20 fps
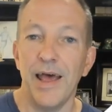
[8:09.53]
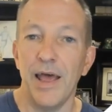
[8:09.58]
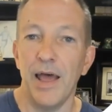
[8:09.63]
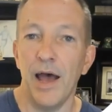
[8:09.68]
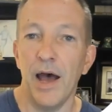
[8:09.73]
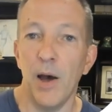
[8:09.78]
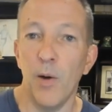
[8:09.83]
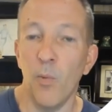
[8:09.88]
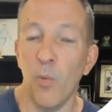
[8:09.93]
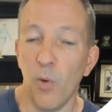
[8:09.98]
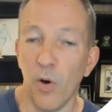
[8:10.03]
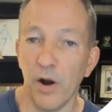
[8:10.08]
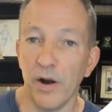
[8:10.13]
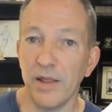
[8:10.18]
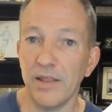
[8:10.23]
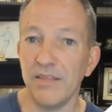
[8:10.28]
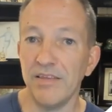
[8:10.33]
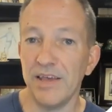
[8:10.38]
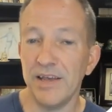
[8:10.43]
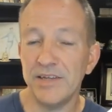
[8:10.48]
One
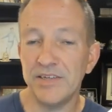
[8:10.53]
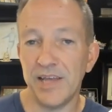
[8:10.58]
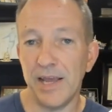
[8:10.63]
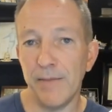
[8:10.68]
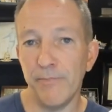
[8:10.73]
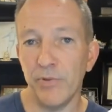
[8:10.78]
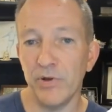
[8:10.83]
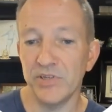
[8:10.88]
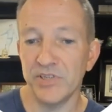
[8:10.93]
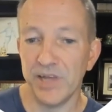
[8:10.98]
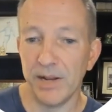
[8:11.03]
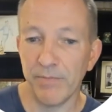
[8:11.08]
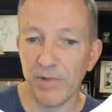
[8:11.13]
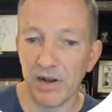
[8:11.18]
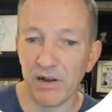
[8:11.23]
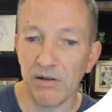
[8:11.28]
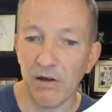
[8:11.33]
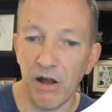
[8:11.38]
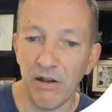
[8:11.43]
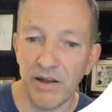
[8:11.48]
of the examples that I'm
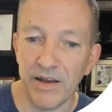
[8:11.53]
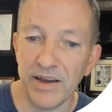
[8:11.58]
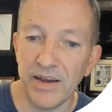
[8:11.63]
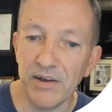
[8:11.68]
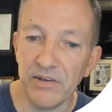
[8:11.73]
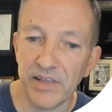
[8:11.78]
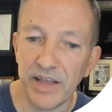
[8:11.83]
going to call out here